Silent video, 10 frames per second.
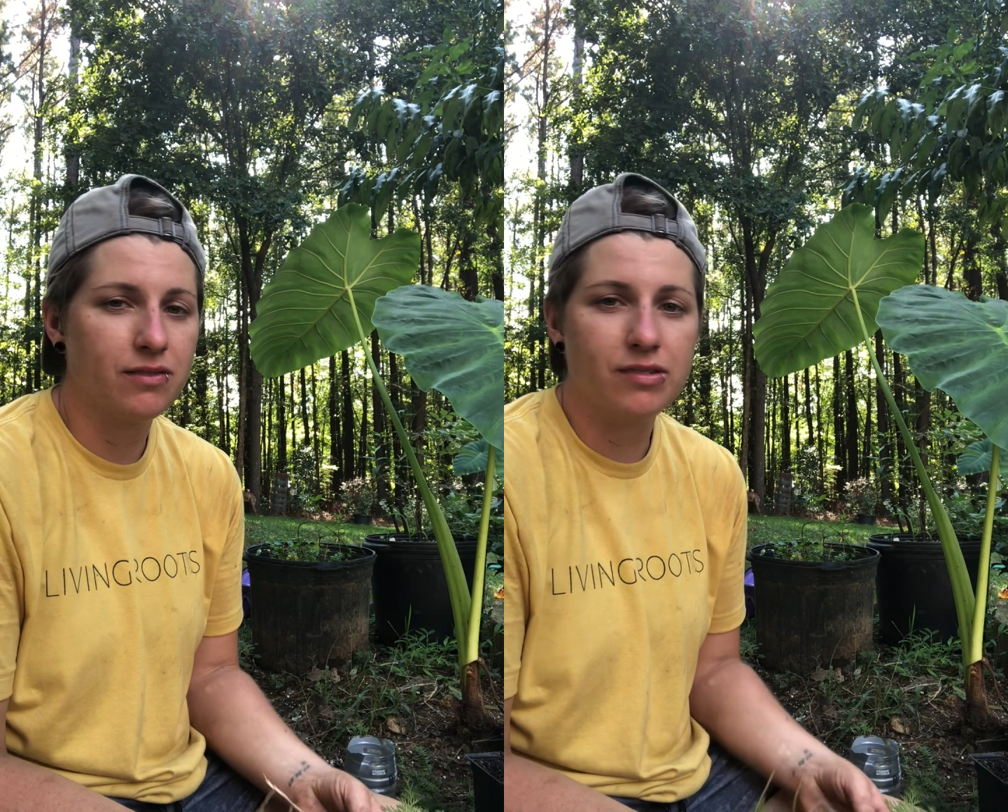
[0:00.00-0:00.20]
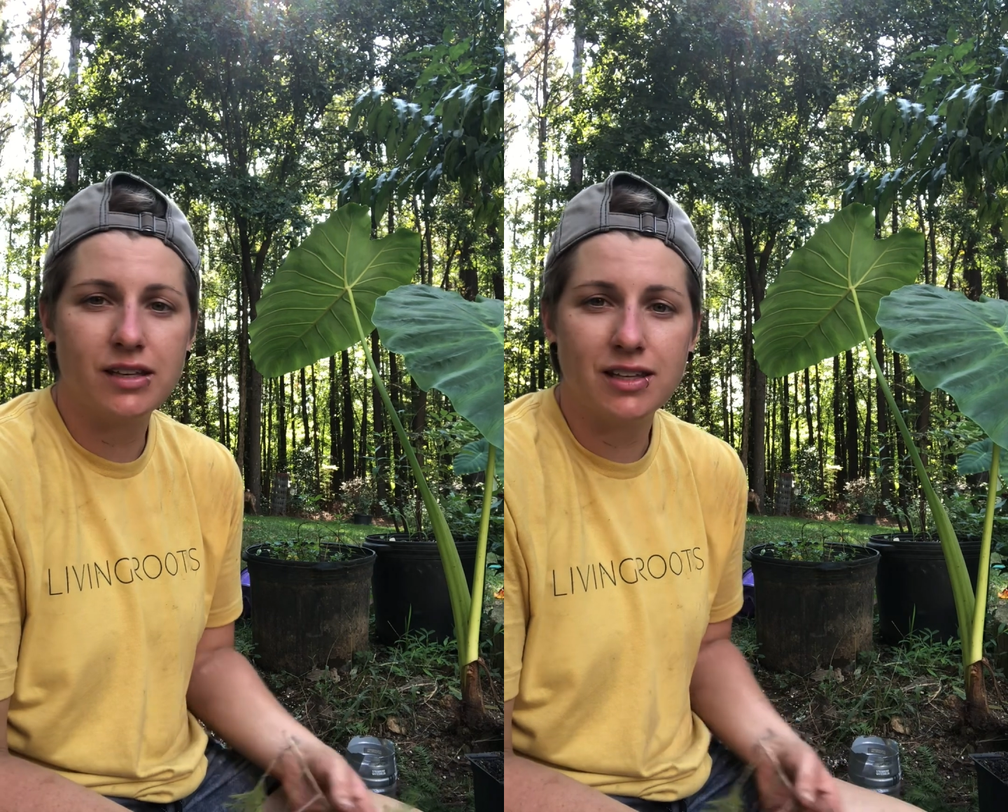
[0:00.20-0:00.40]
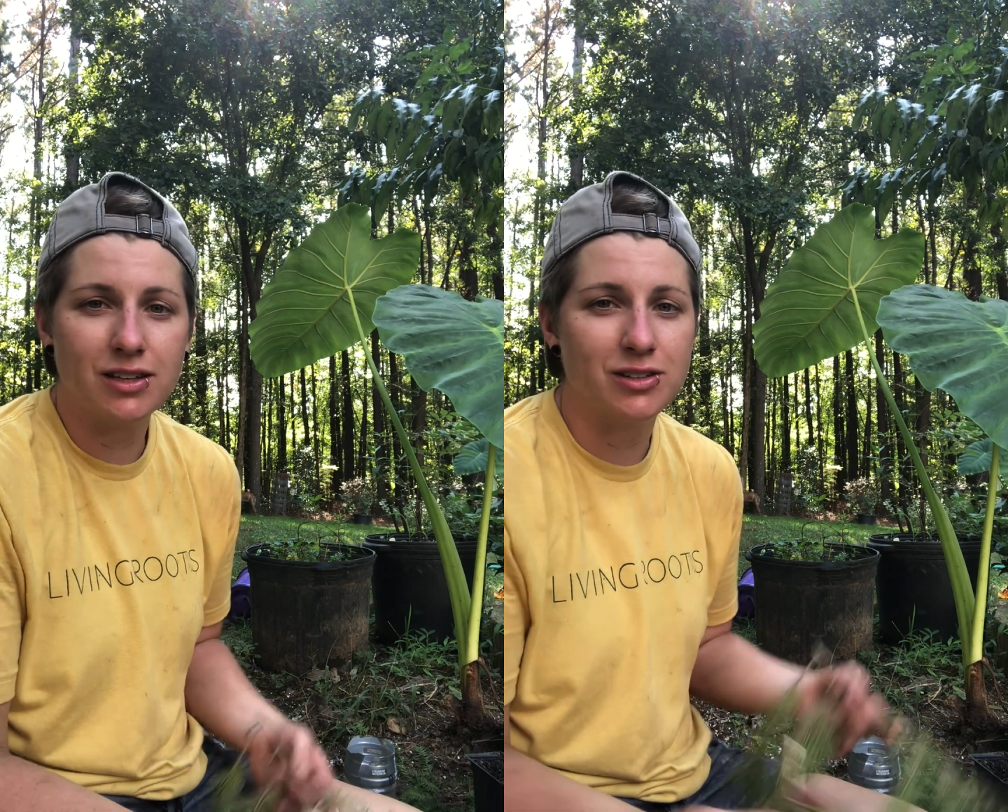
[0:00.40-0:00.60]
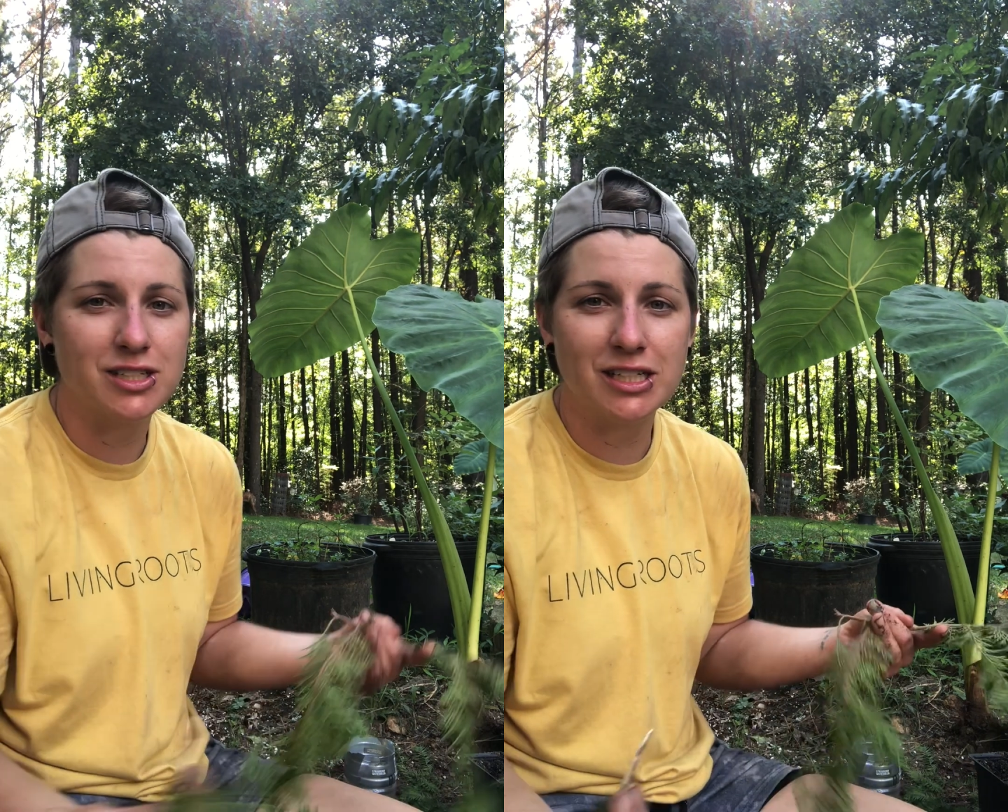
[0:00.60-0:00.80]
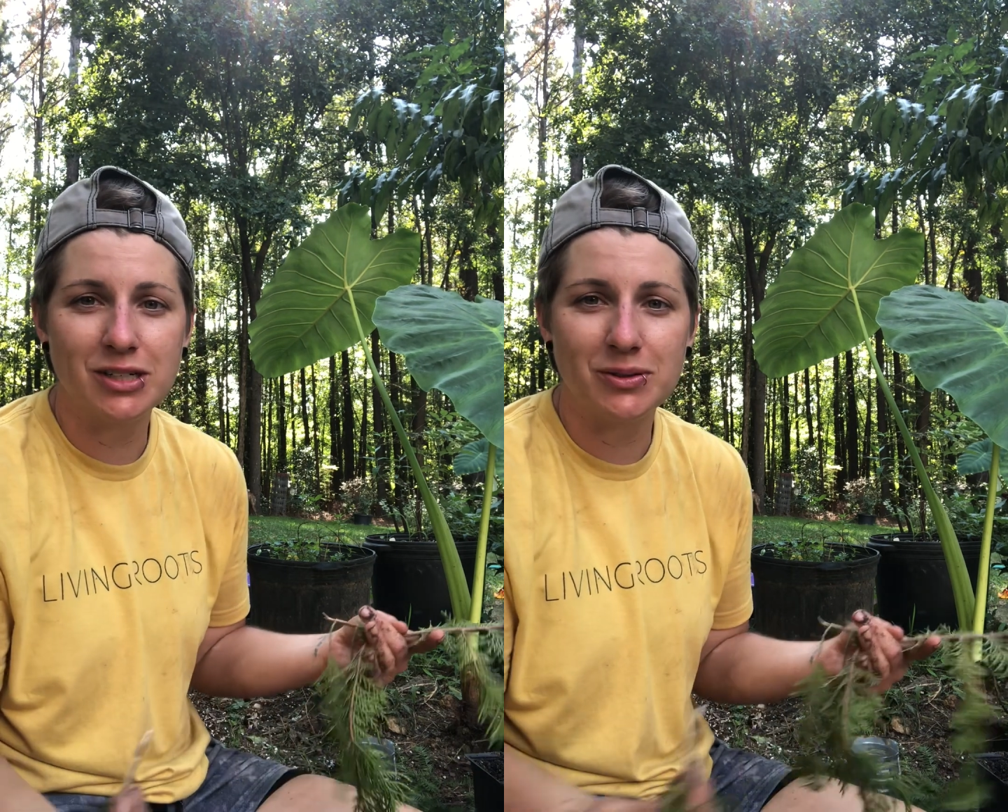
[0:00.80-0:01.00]
video and
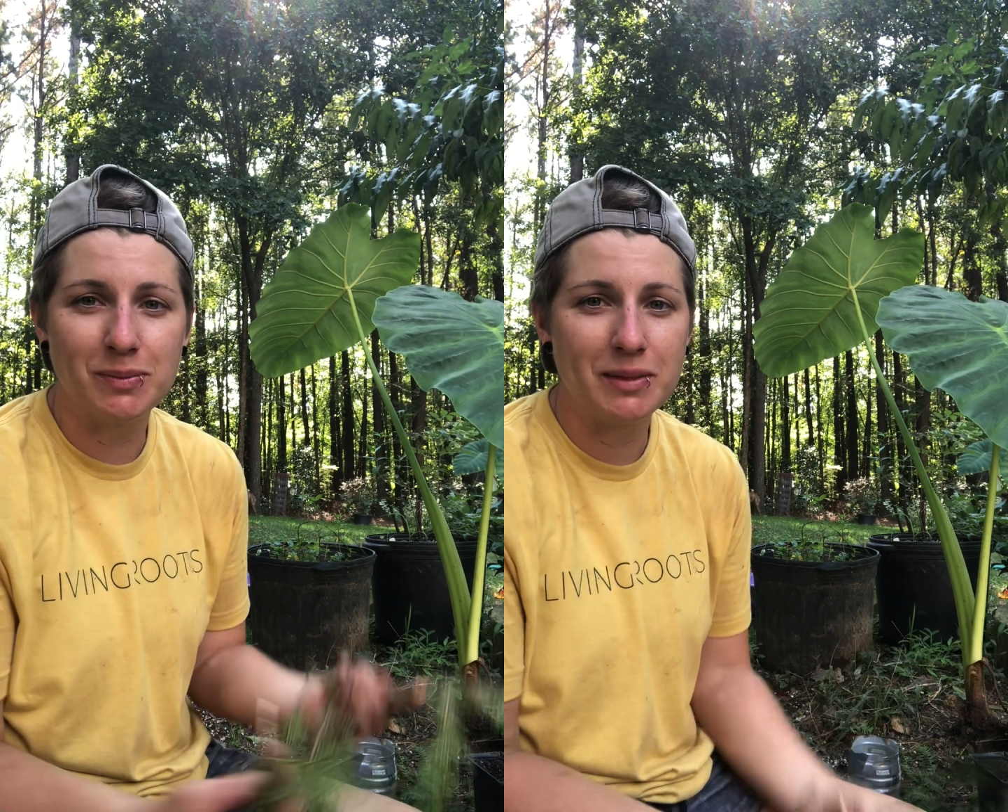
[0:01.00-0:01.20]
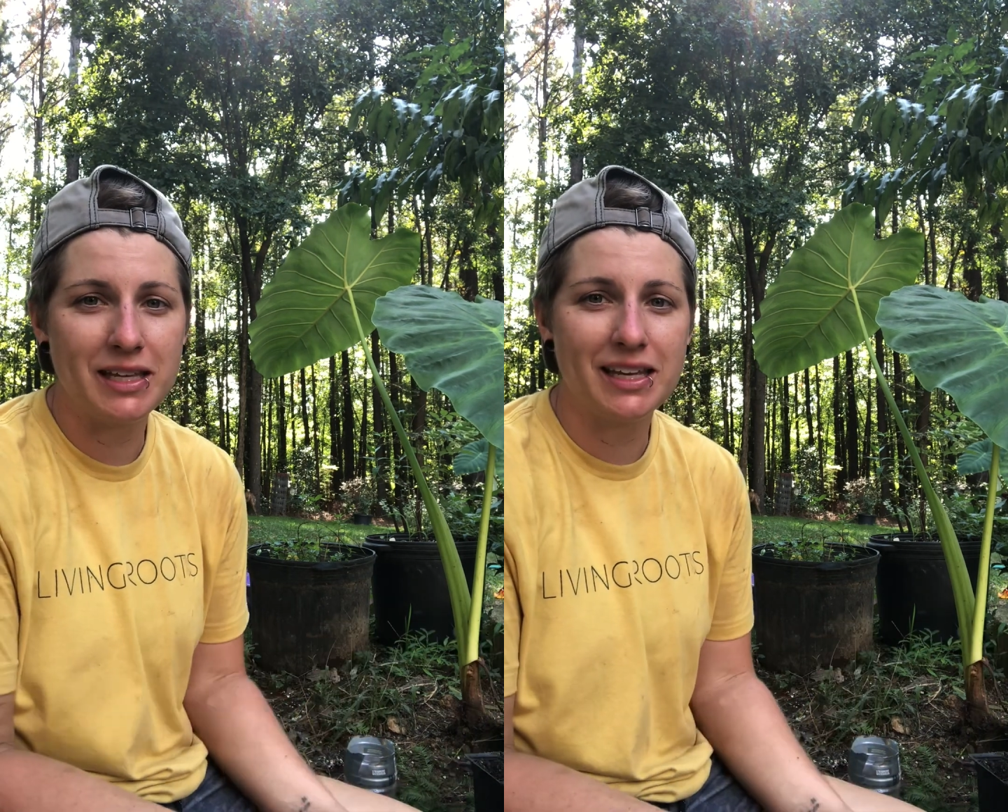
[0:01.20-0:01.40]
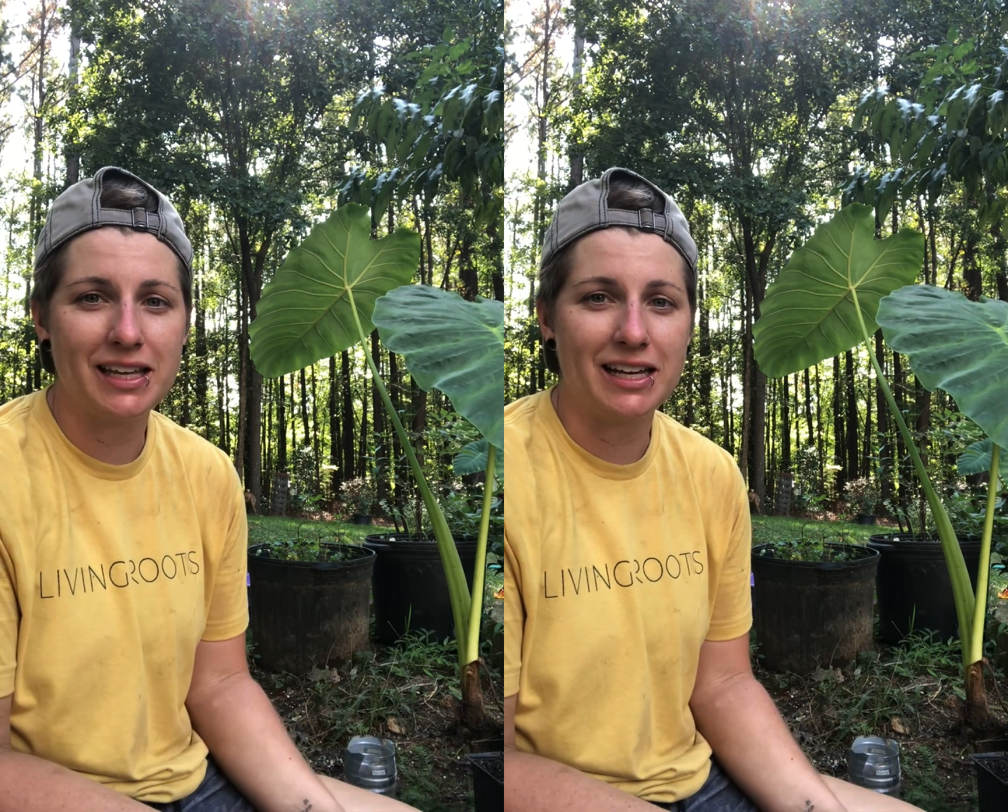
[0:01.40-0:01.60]
share it with me,